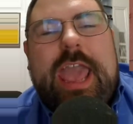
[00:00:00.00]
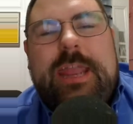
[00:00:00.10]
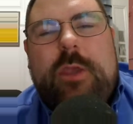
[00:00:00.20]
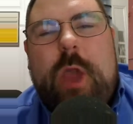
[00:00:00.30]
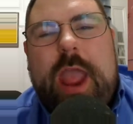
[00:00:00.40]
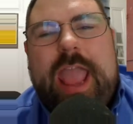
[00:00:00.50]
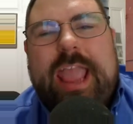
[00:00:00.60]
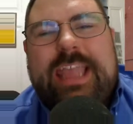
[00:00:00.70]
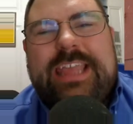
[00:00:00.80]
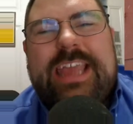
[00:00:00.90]

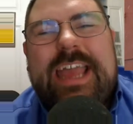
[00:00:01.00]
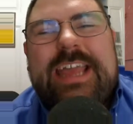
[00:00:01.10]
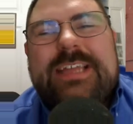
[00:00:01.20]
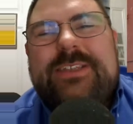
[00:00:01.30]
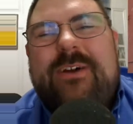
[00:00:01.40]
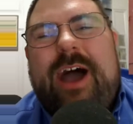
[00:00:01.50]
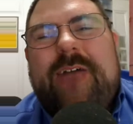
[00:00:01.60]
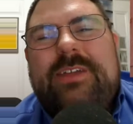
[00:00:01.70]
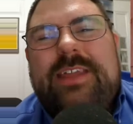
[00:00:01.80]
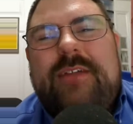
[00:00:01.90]
Anyway, so
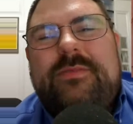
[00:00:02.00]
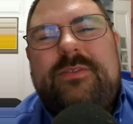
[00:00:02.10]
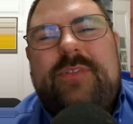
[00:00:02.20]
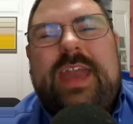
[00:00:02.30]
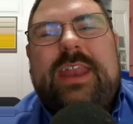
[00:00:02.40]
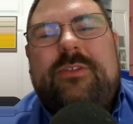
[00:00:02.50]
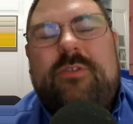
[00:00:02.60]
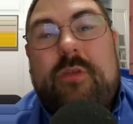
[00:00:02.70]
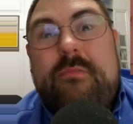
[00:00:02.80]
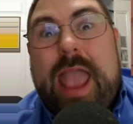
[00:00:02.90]
I would love to have had a
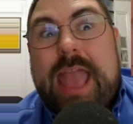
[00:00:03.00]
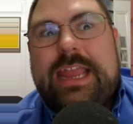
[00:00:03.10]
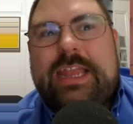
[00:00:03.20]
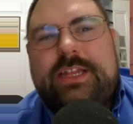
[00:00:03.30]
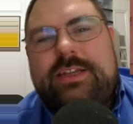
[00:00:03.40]
dramatic